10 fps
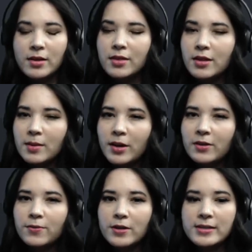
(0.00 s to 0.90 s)
Think about
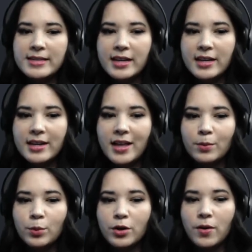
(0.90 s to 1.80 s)
it for a second, and then
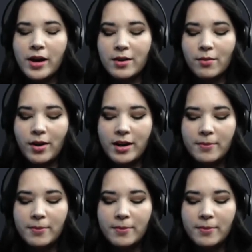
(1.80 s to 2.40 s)
we'll go ahead and run it.